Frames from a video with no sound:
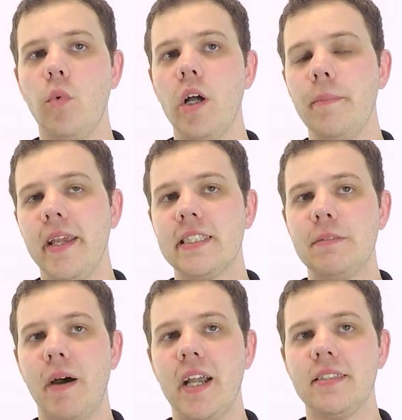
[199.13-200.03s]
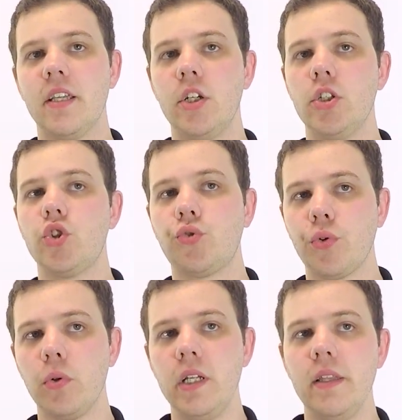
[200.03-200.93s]
what makes Spy Center
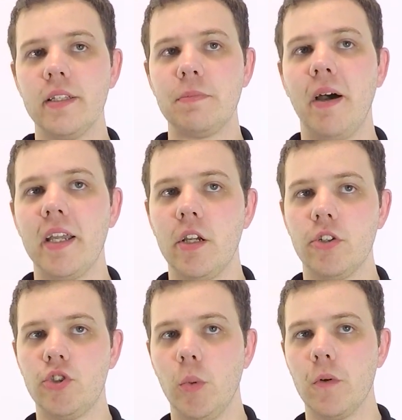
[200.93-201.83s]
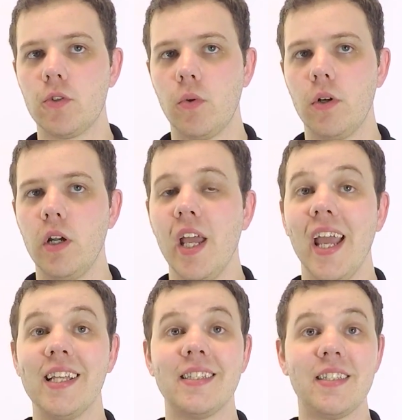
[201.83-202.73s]
truly the Spy Gear Superstore
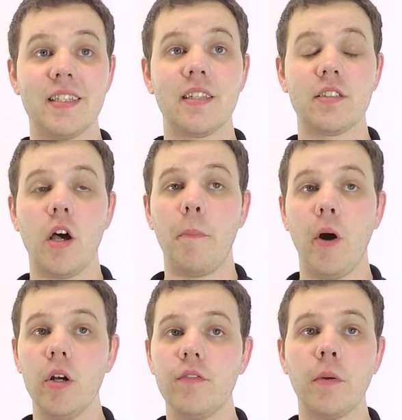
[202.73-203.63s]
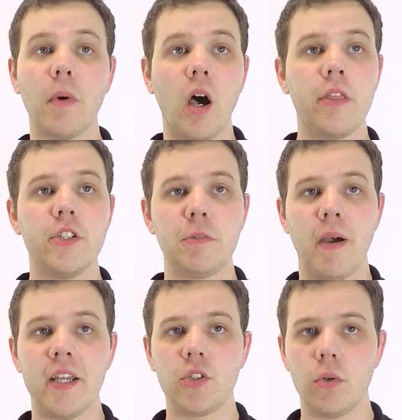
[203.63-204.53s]
and sets us apart from other
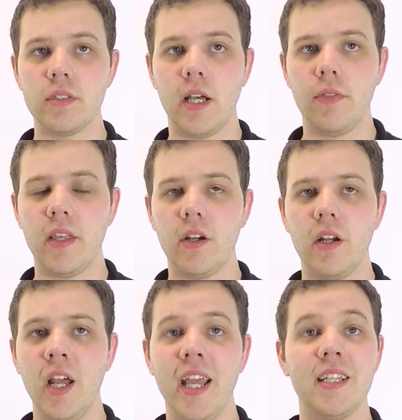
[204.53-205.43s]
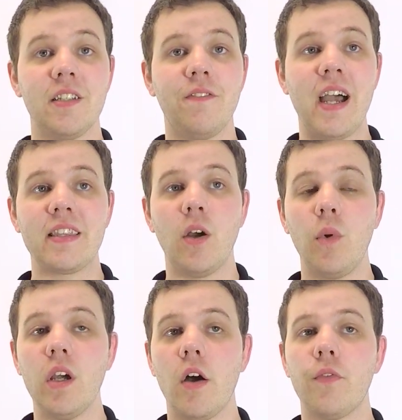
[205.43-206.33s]
spy stores out there is the fact that
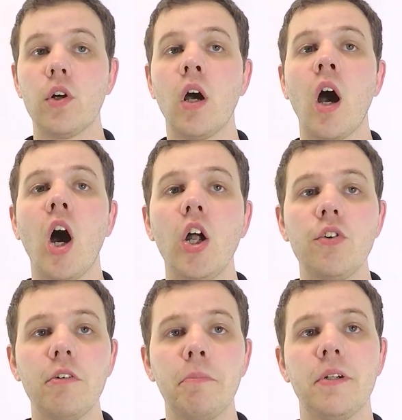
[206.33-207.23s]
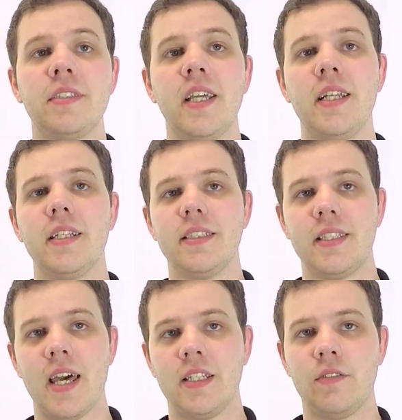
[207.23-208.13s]
we offer a 100%
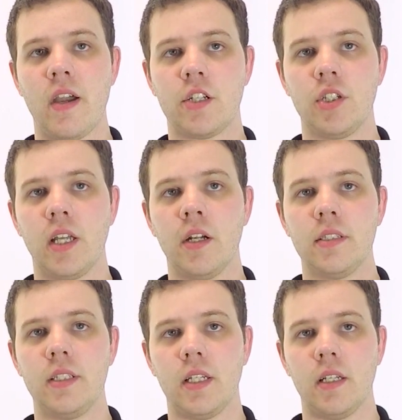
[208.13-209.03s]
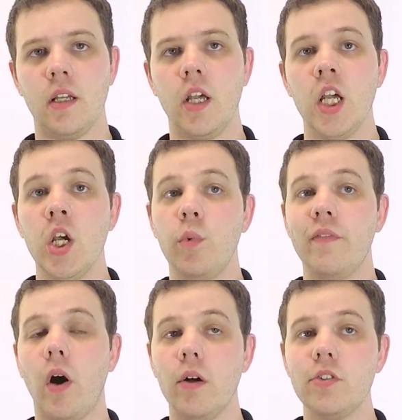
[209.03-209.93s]
satisfaction guarantee.
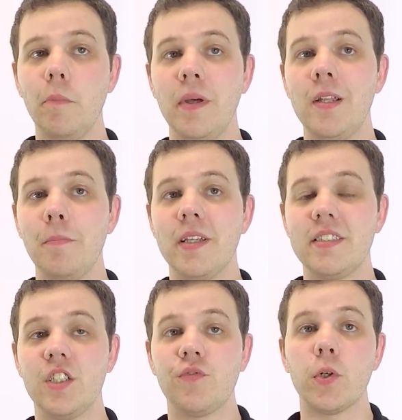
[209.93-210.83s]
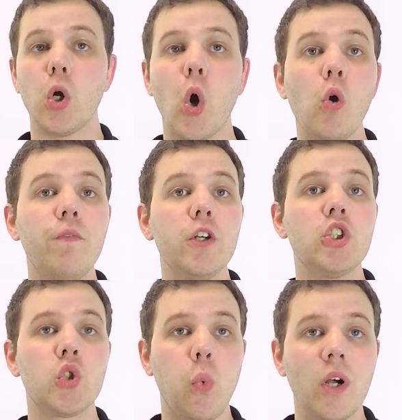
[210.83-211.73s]
We've also been in business for over
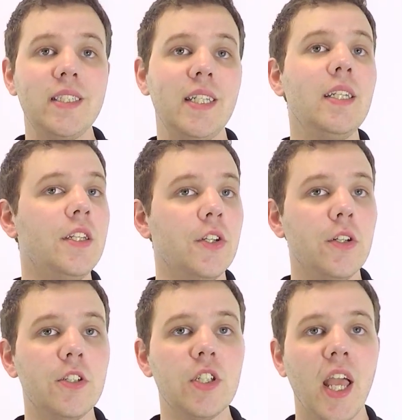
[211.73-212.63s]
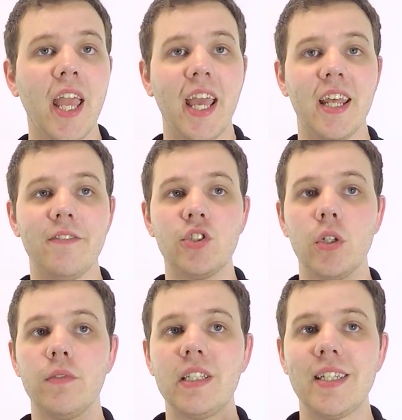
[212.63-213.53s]
20 years and have
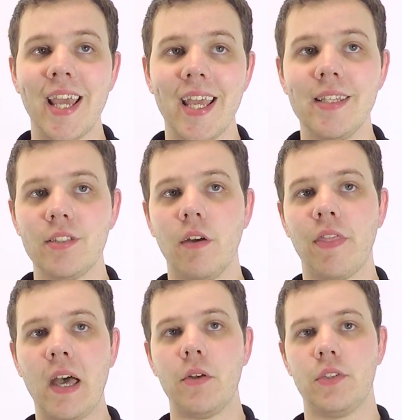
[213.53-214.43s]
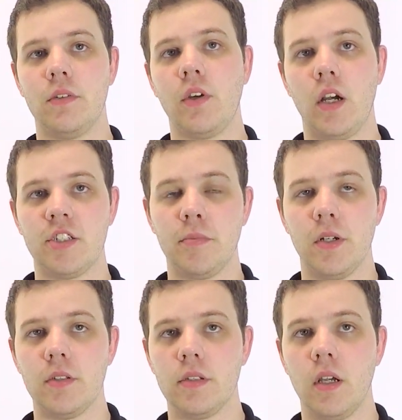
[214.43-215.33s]
served tens of thousands of
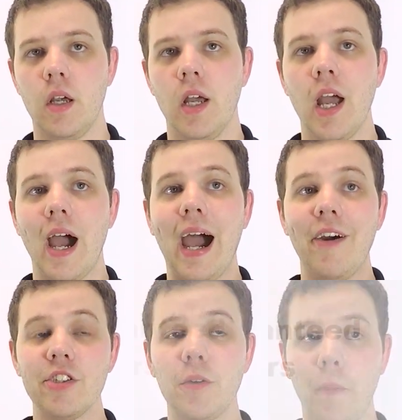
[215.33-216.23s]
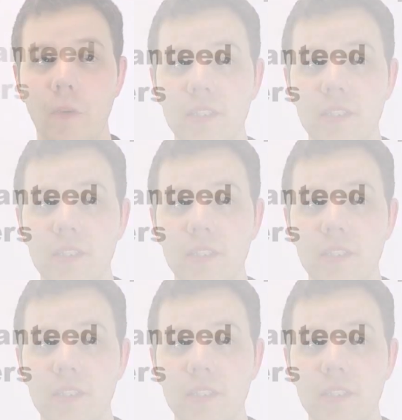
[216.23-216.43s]
customers. Our support